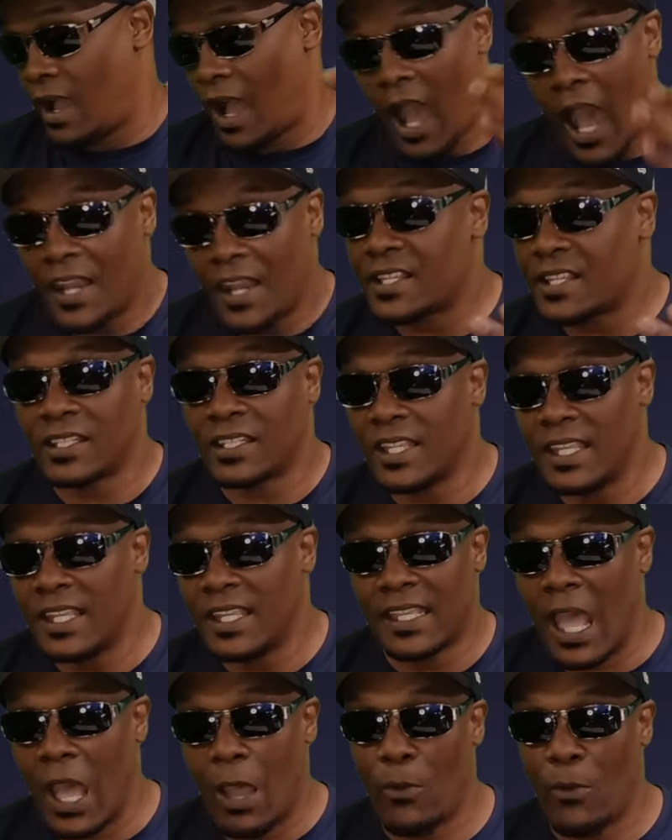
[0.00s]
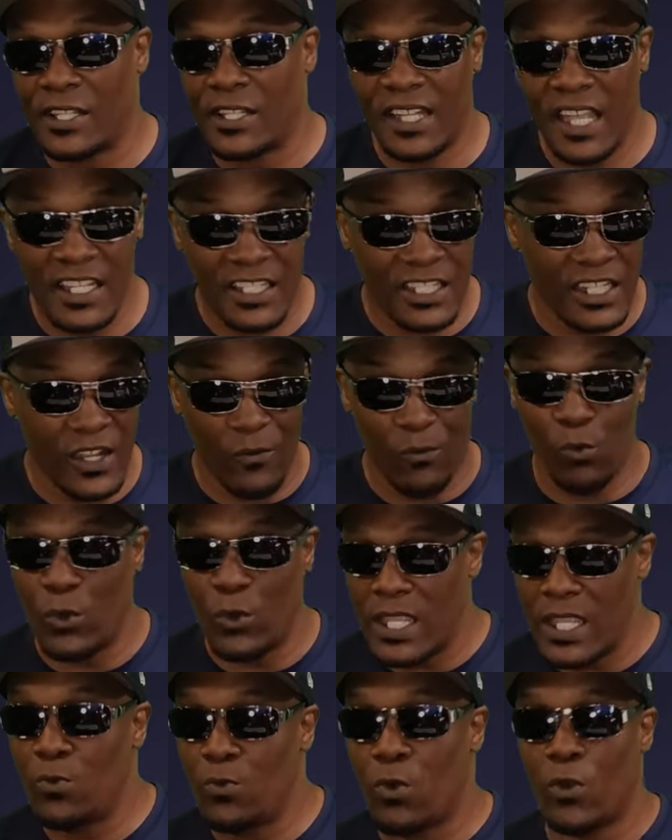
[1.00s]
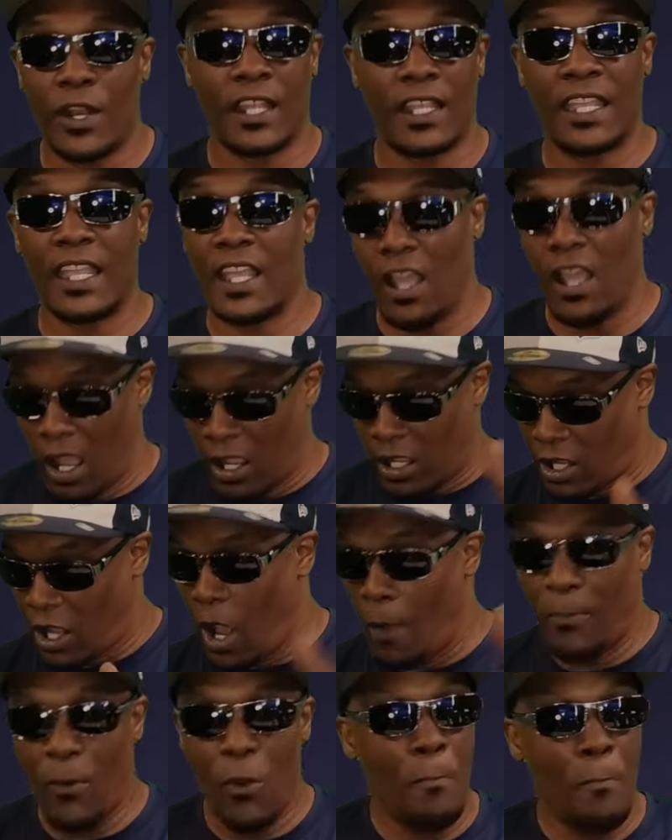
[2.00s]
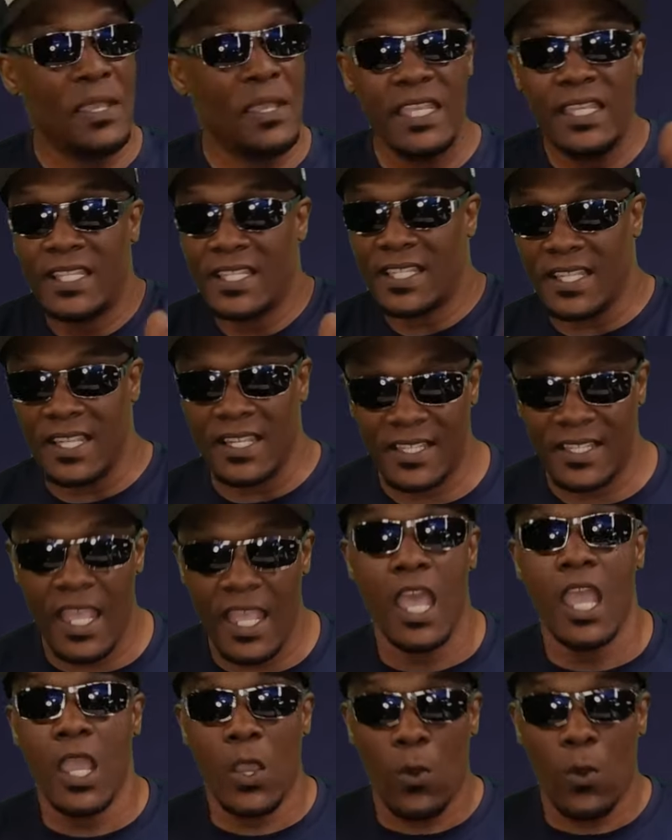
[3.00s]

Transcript: honestly, Cowboys Nation, if we were to get a couple pieces,